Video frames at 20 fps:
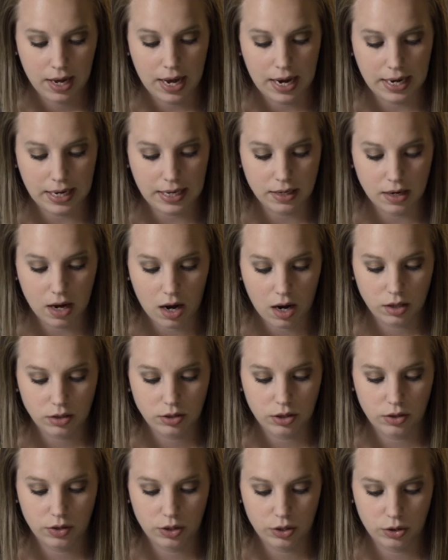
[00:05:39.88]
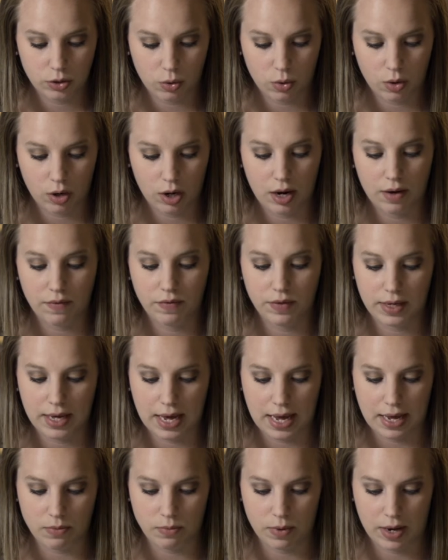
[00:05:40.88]
And he knocked on the door of the
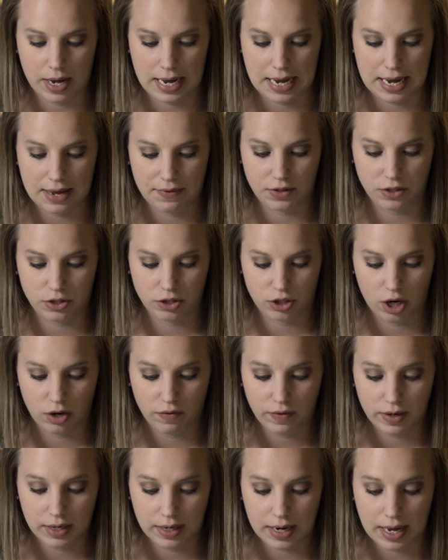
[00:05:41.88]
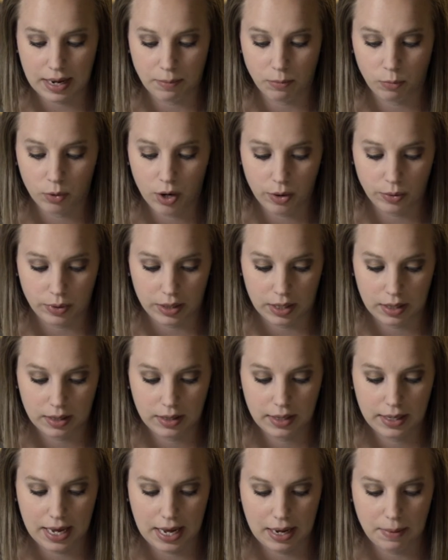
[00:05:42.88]
gateway, and the servant named Rhoda
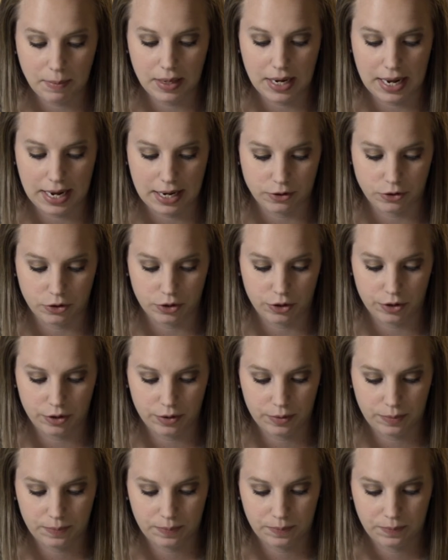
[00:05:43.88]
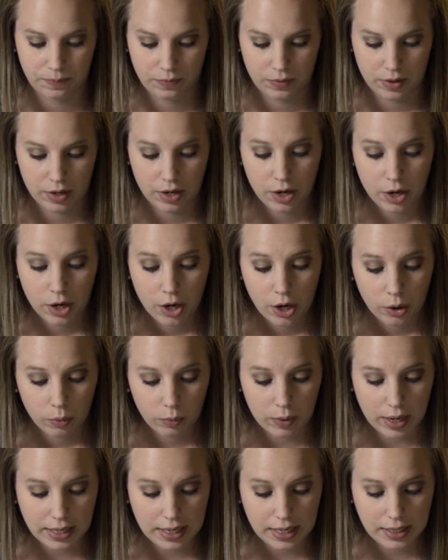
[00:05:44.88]
came and answered.
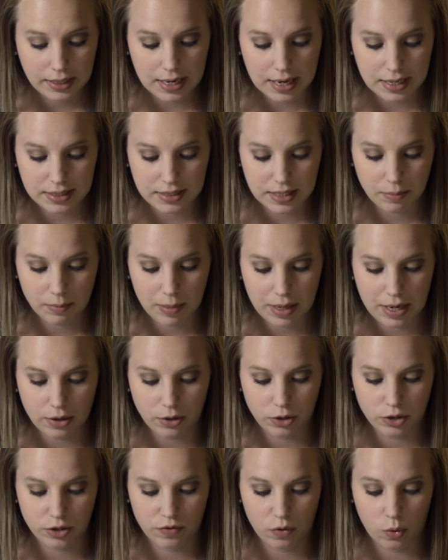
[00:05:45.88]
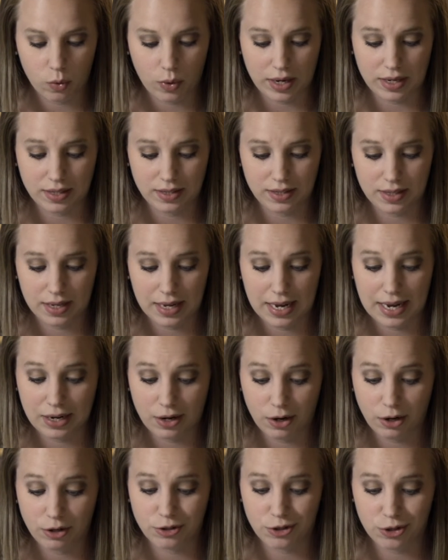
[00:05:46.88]
Recognizing Peter's voice, in
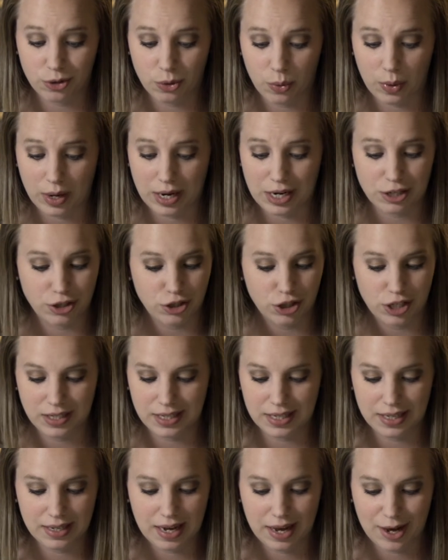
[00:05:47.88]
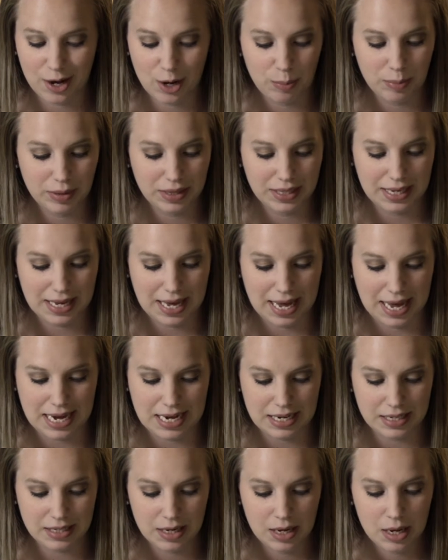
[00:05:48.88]
her joy, she did not open the
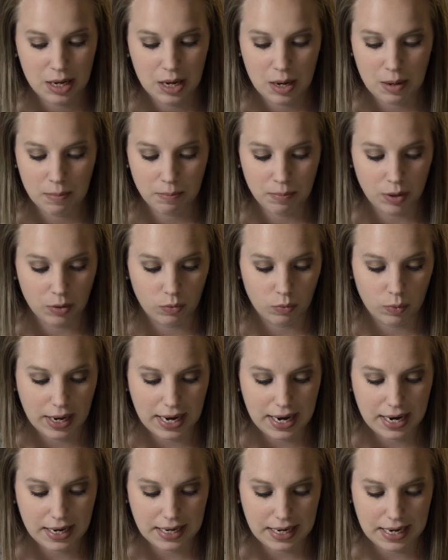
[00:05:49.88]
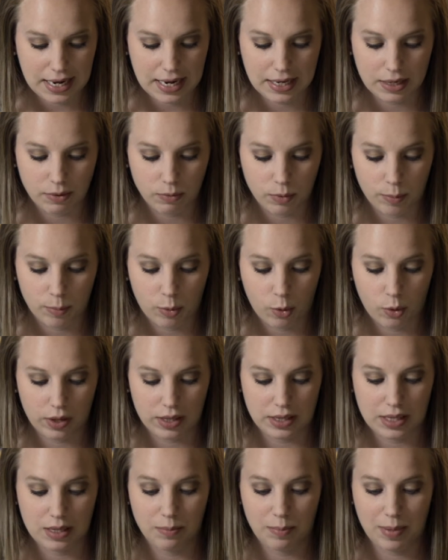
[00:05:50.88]
gate, but ran in and
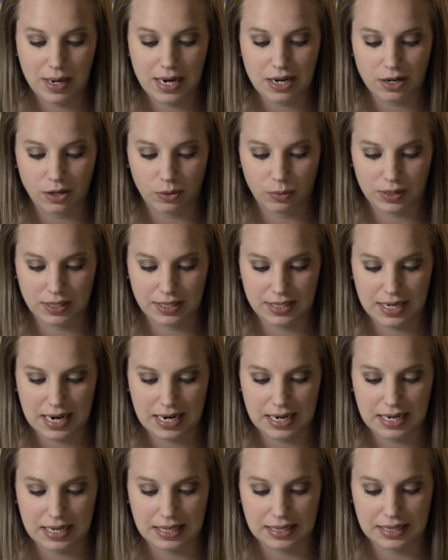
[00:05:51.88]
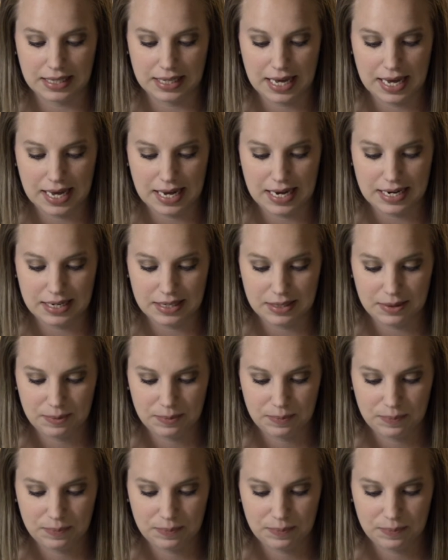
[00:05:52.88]
reported that Peter was standing in the gate.